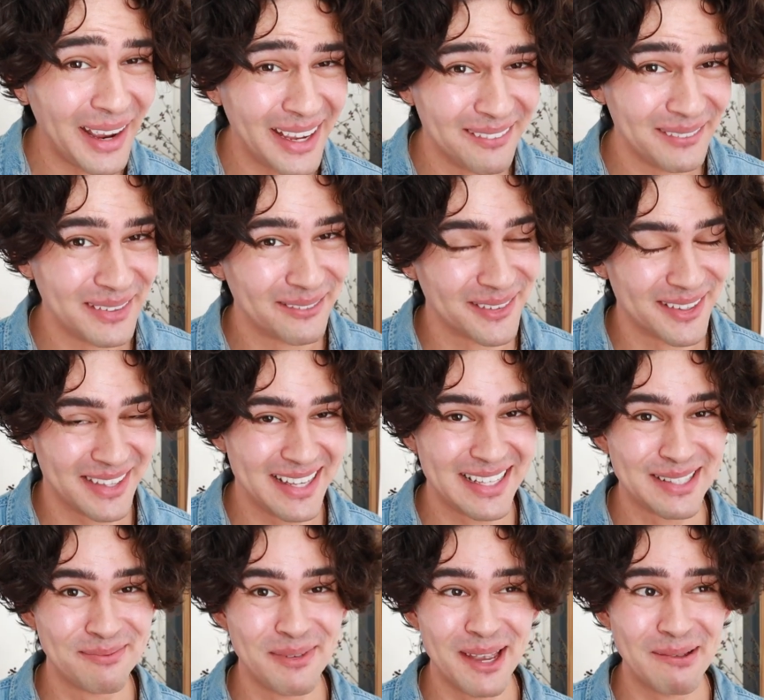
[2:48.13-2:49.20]
hate me for
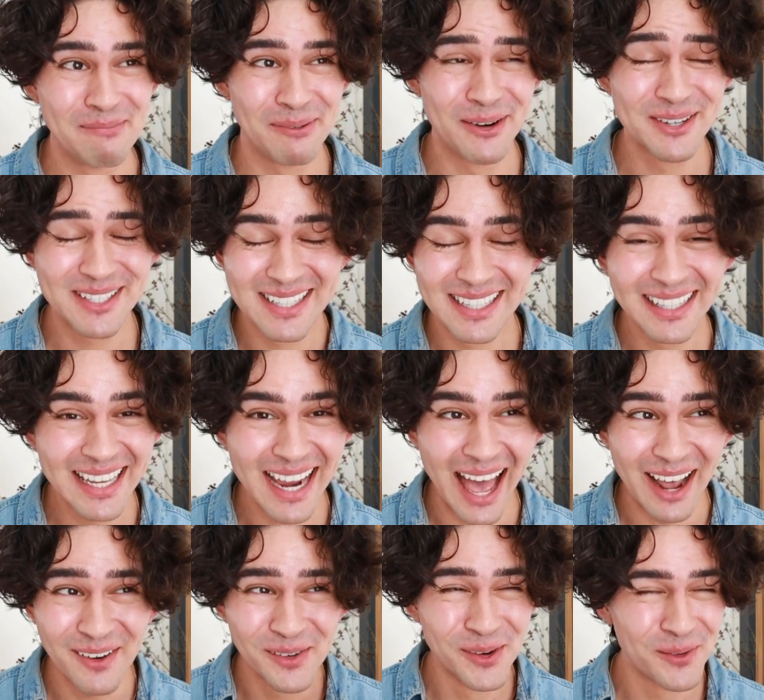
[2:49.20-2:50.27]
this, but personally,
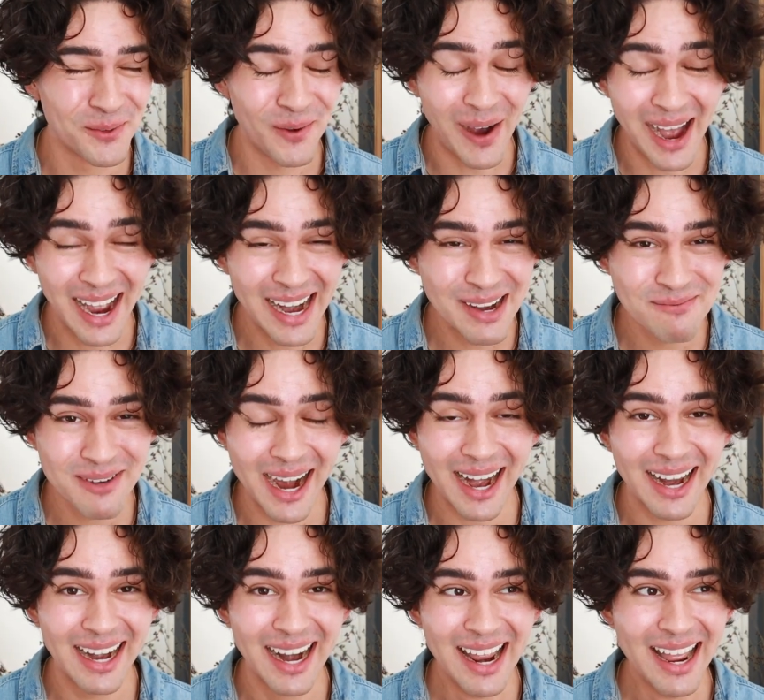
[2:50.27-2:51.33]
I don't know why, but
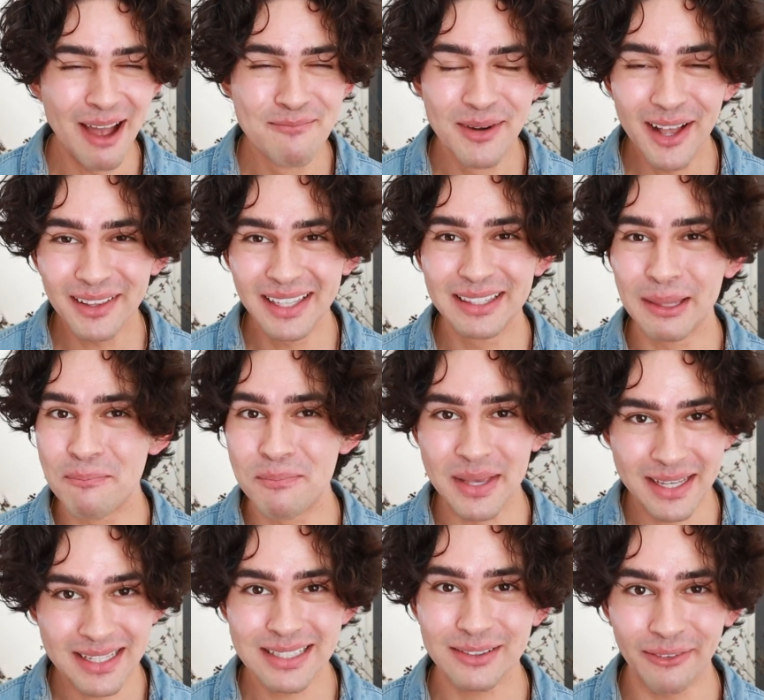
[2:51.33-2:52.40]
I, I'm not like the
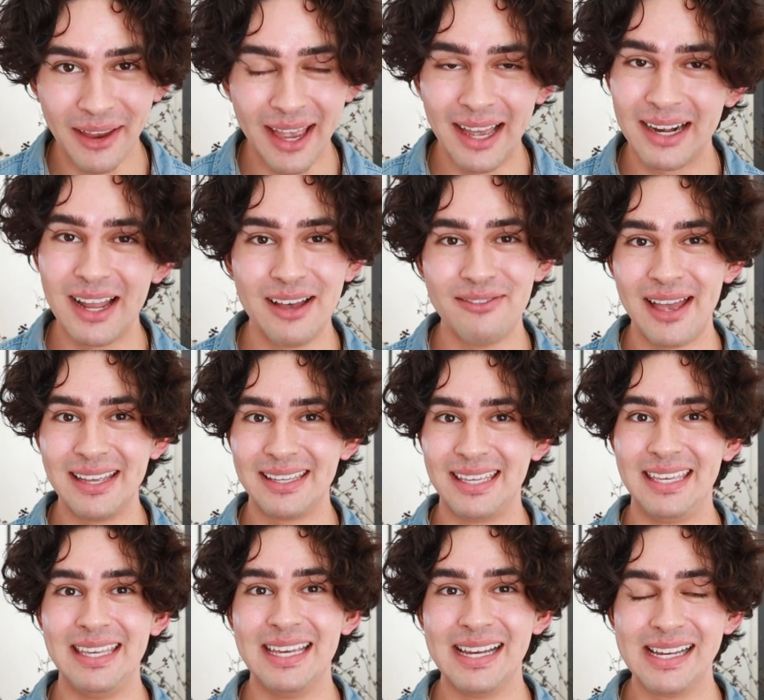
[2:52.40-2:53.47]
biggest fan of
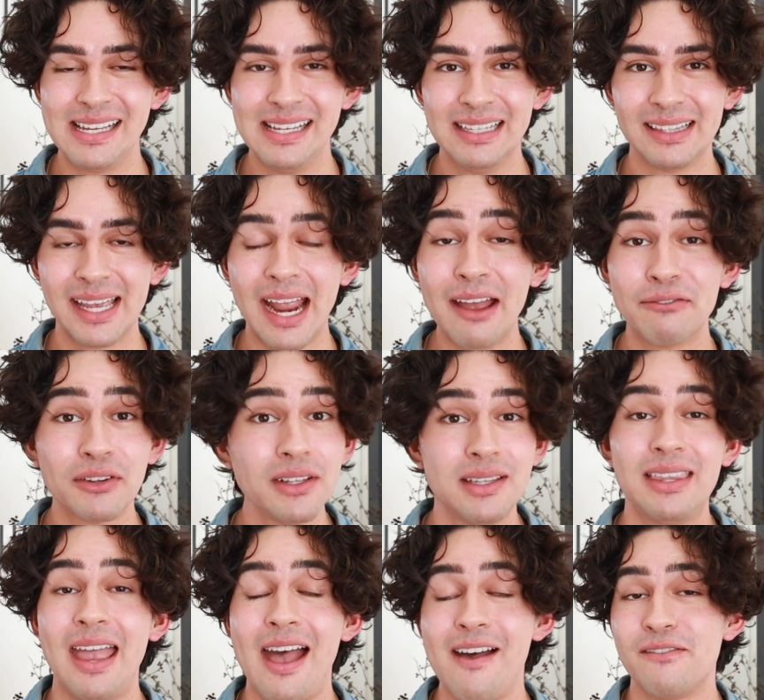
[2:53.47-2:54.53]
IKEA. Like I feel like
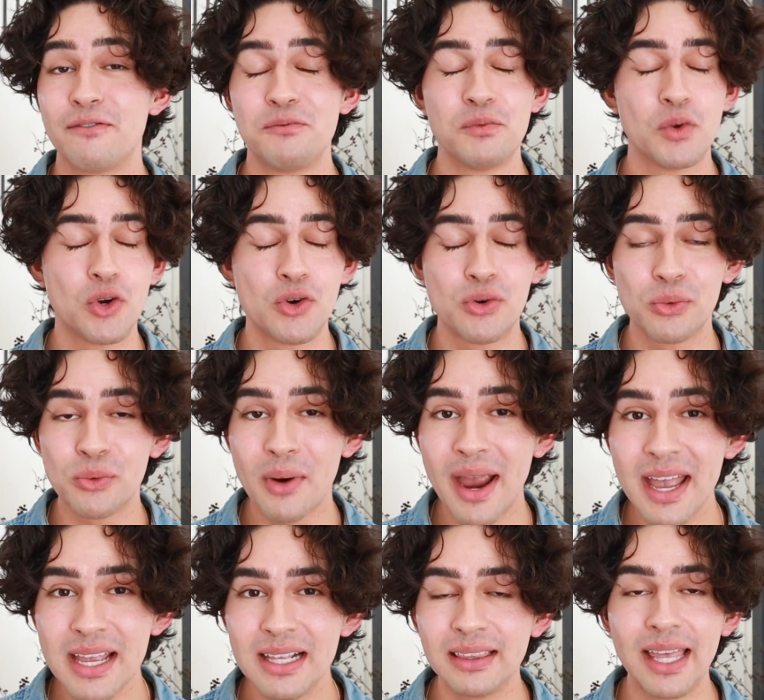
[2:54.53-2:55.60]
they have
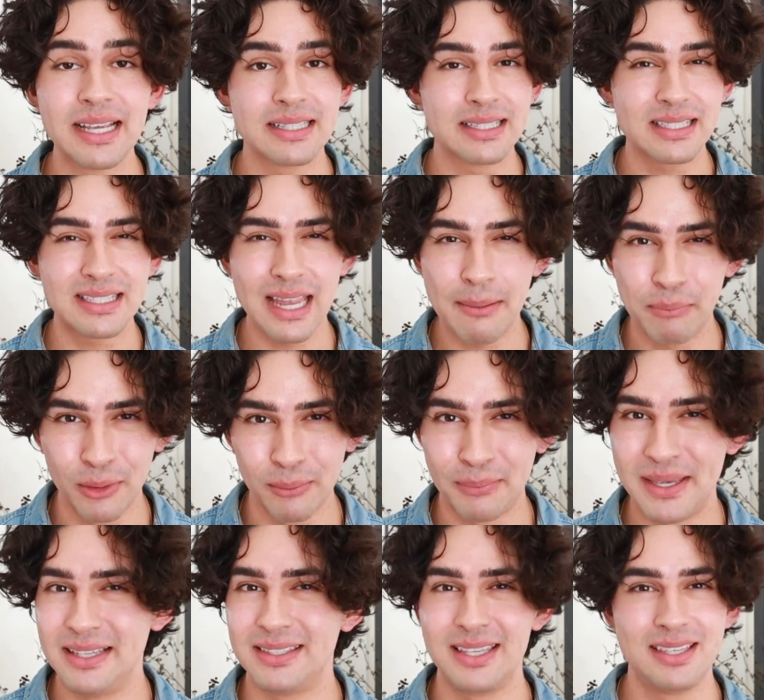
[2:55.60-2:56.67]
great like staple
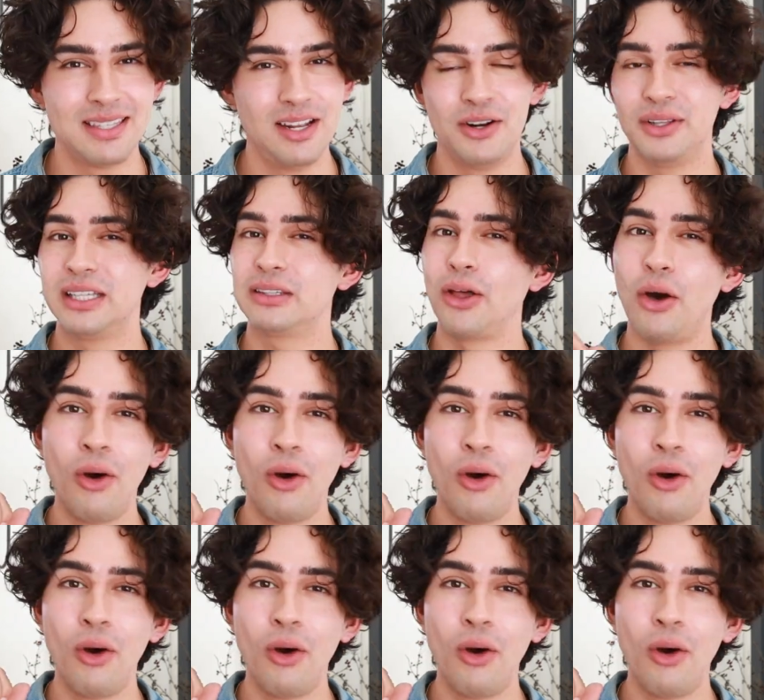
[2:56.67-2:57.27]
pieces, you know, like the